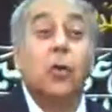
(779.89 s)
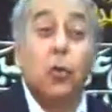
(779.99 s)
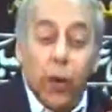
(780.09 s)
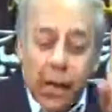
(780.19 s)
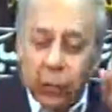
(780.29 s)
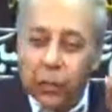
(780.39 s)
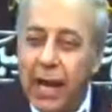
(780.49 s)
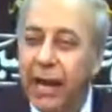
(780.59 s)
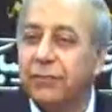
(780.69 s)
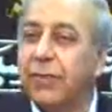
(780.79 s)
we would
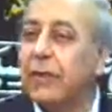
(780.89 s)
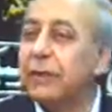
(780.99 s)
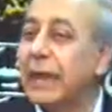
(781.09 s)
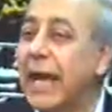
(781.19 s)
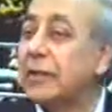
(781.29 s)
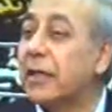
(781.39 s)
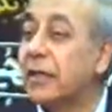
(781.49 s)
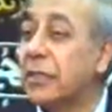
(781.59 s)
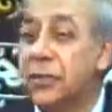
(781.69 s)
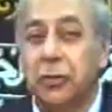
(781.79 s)
have that
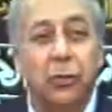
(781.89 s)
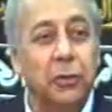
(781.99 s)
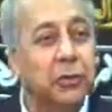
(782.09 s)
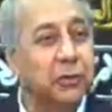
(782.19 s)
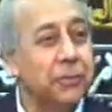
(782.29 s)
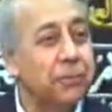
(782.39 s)
condition also.